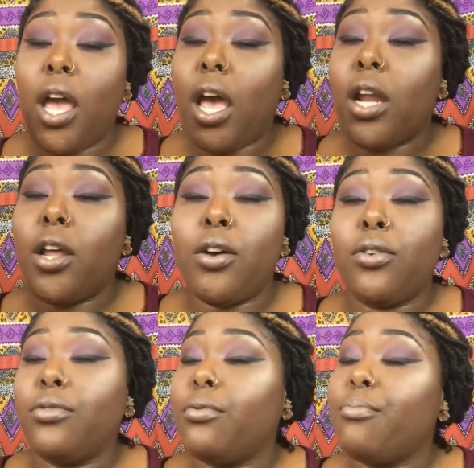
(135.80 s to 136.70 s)
I
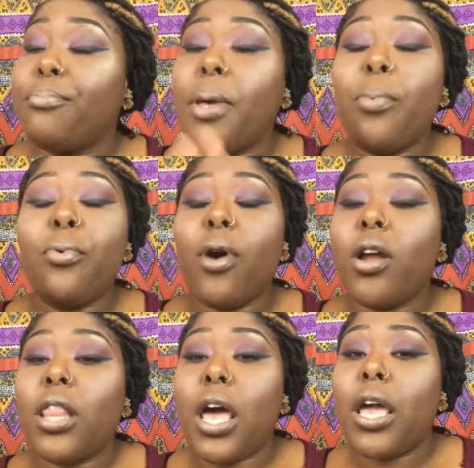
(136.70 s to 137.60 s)
know people
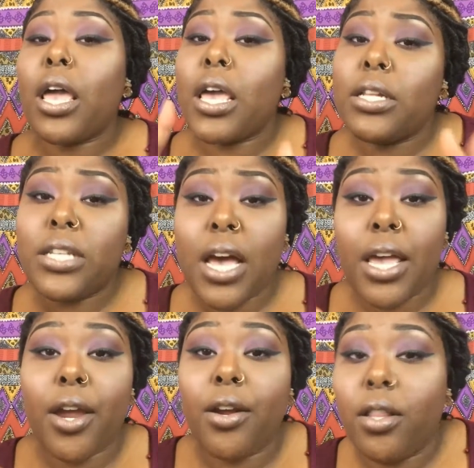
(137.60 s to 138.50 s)
are like
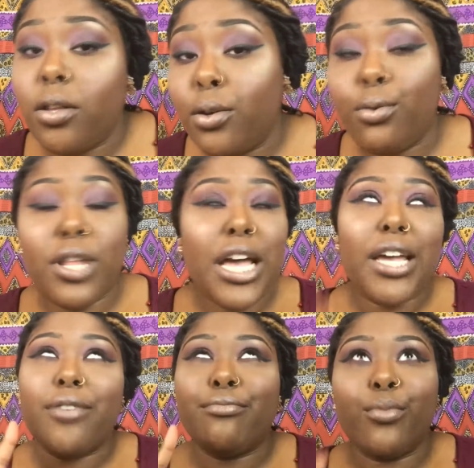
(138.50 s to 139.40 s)
anti-hair glue,
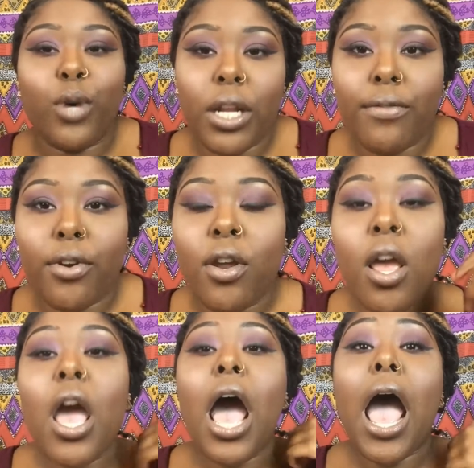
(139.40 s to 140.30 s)
like whatever.
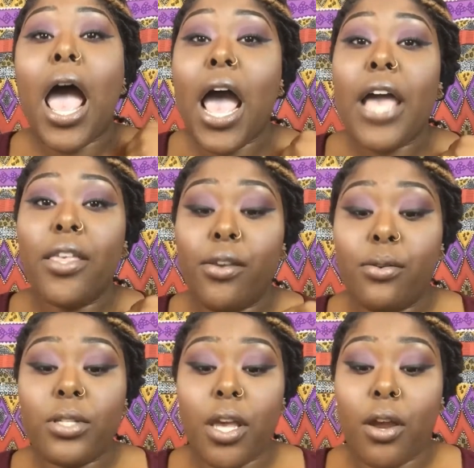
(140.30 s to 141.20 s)
I
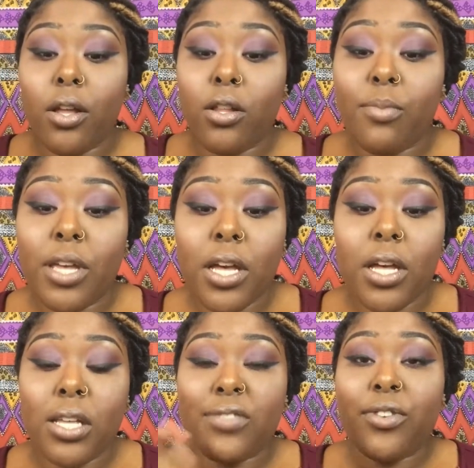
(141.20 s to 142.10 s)
use hair glue
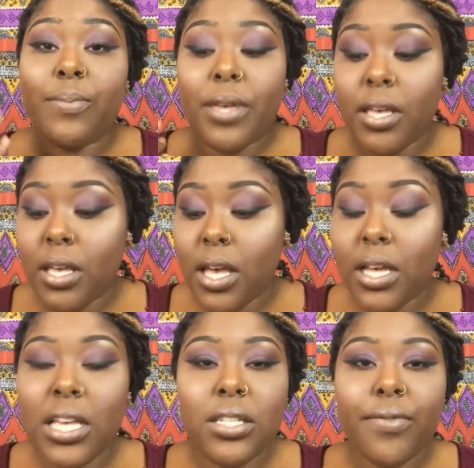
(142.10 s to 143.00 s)
because for me,
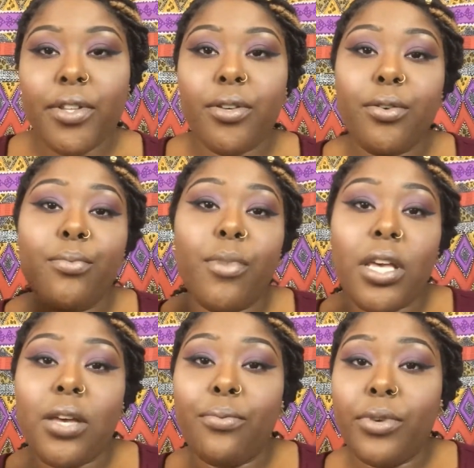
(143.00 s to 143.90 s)
adhesive glue,
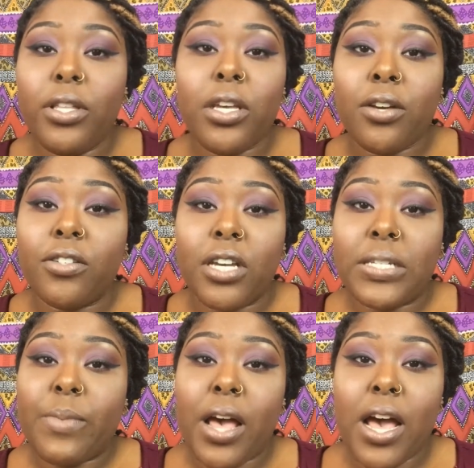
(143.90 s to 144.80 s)
it really
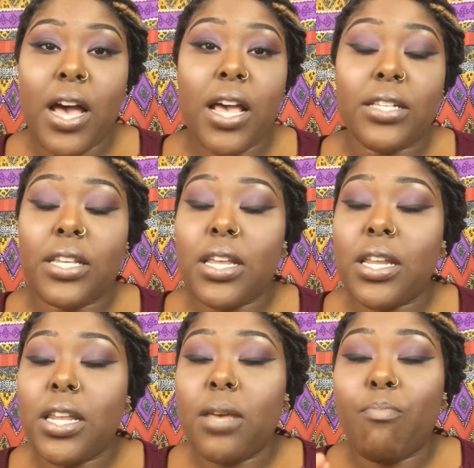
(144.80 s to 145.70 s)
irritates my eyes,
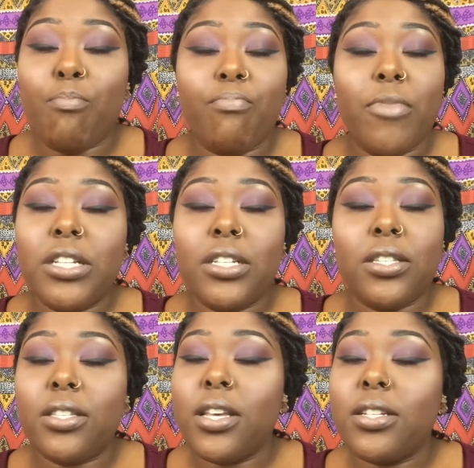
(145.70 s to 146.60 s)
and it it
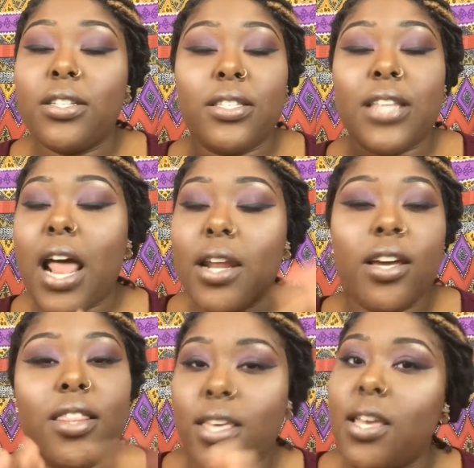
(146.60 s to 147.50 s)
just it's just not a
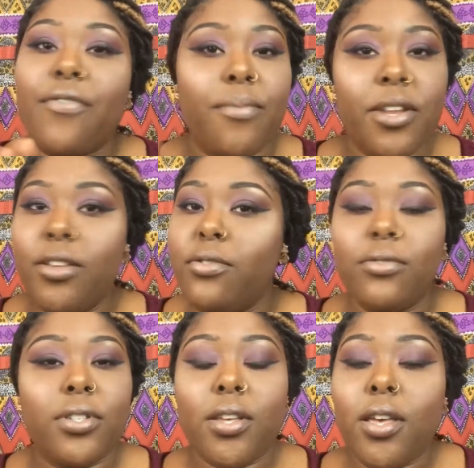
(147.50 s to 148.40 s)
good thing for me to
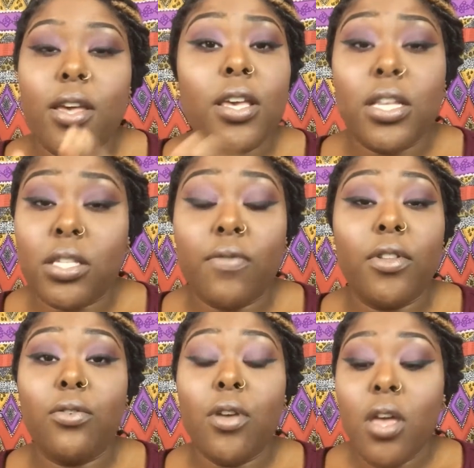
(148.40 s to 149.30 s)
use adhesive
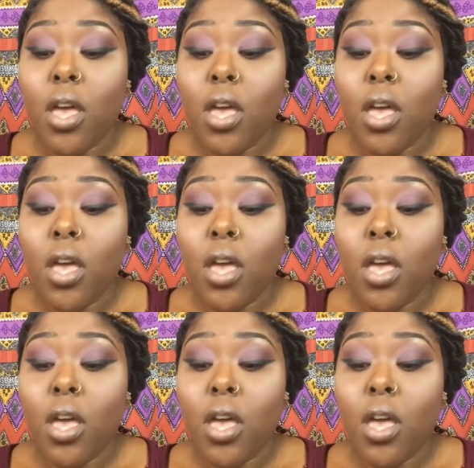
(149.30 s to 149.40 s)
glue.